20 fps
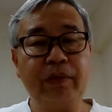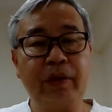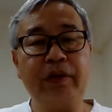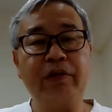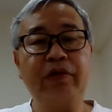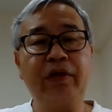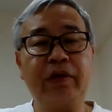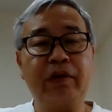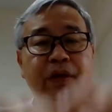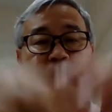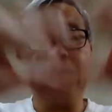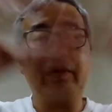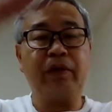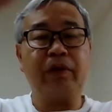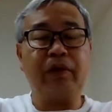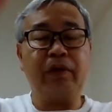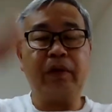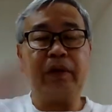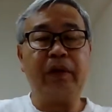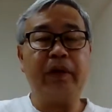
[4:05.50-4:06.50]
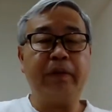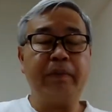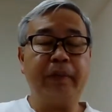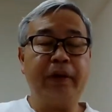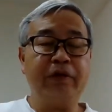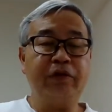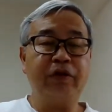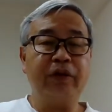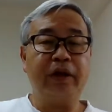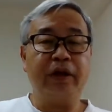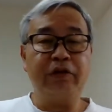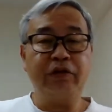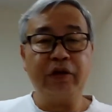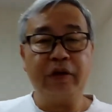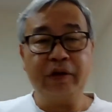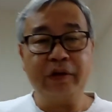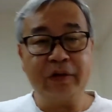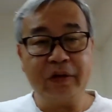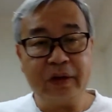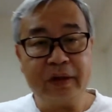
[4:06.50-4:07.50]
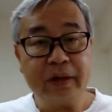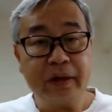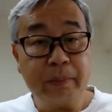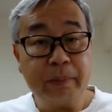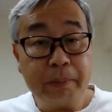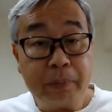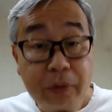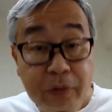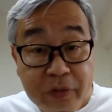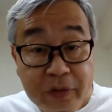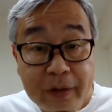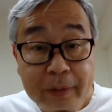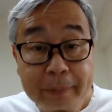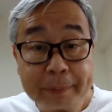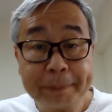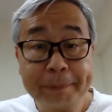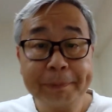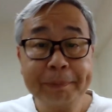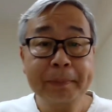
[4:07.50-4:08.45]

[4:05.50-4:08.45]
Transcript: where the child can imagine that child is in a museum.